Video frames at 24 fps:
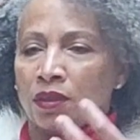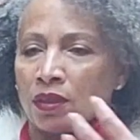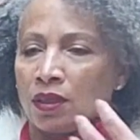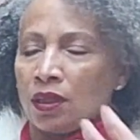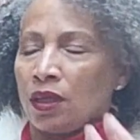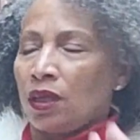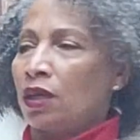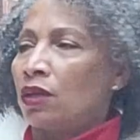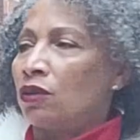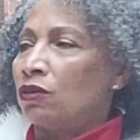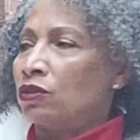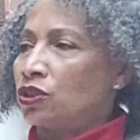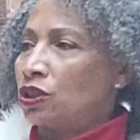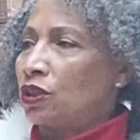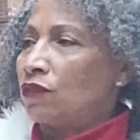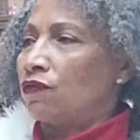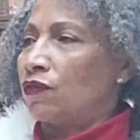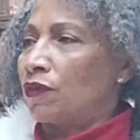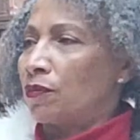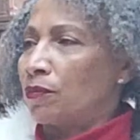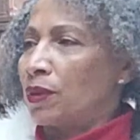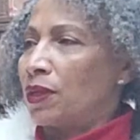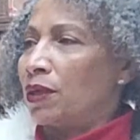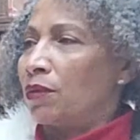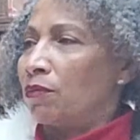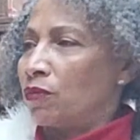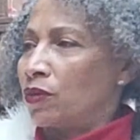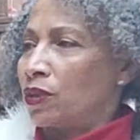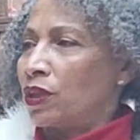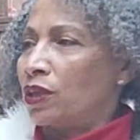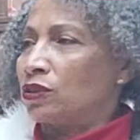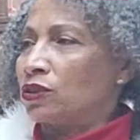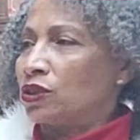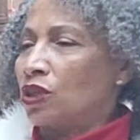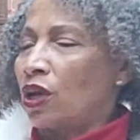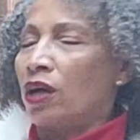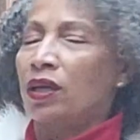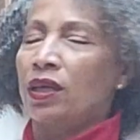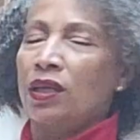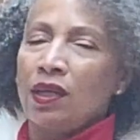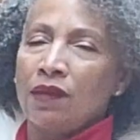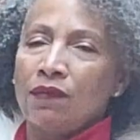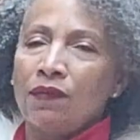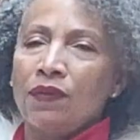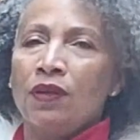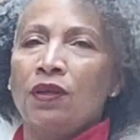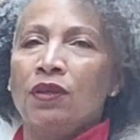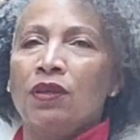the energy from them when they're talking,
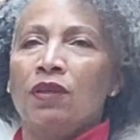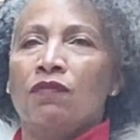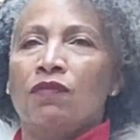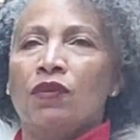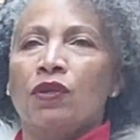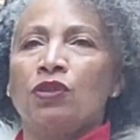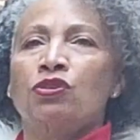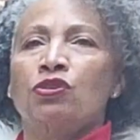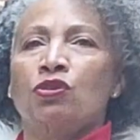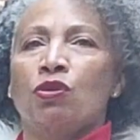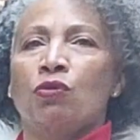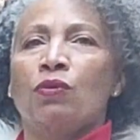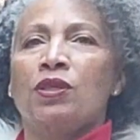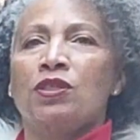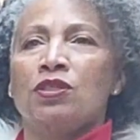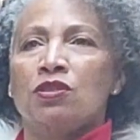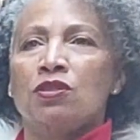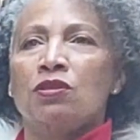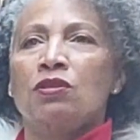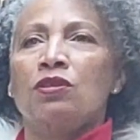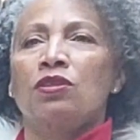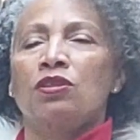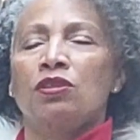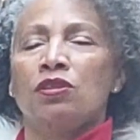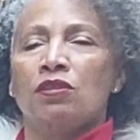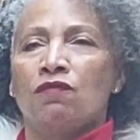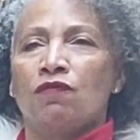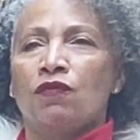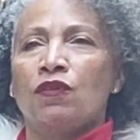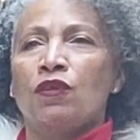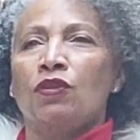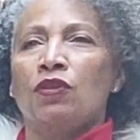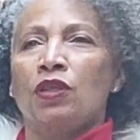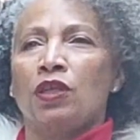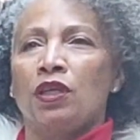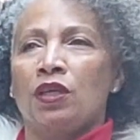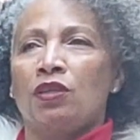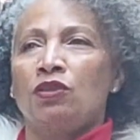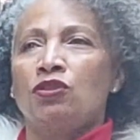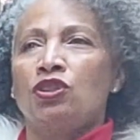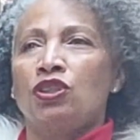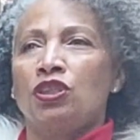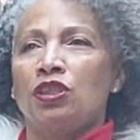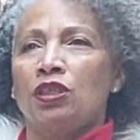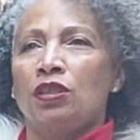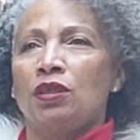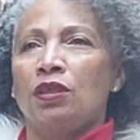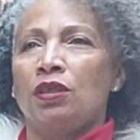even on the virtual ones, you can just feel the
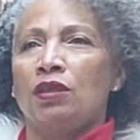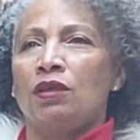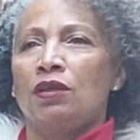energy,